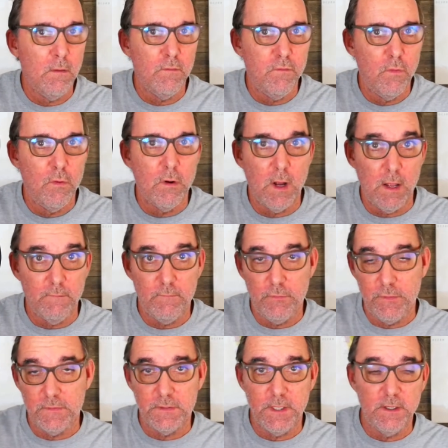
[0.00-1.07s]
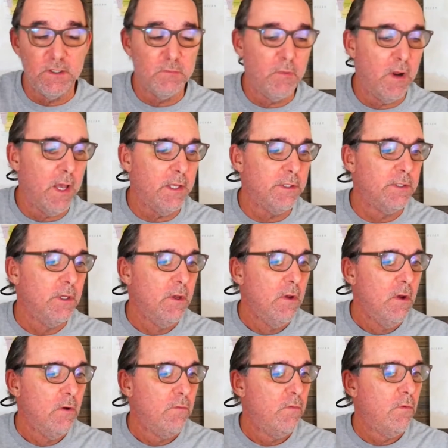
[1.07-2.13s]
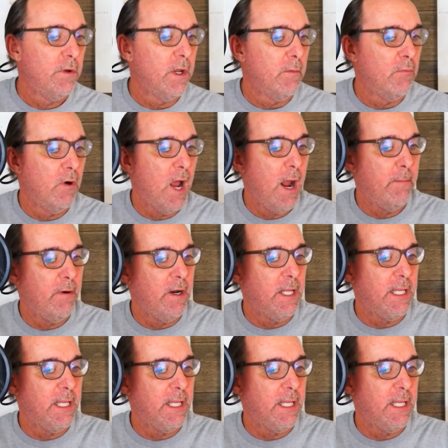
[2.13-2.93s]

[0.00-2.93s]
for the sales price for their property.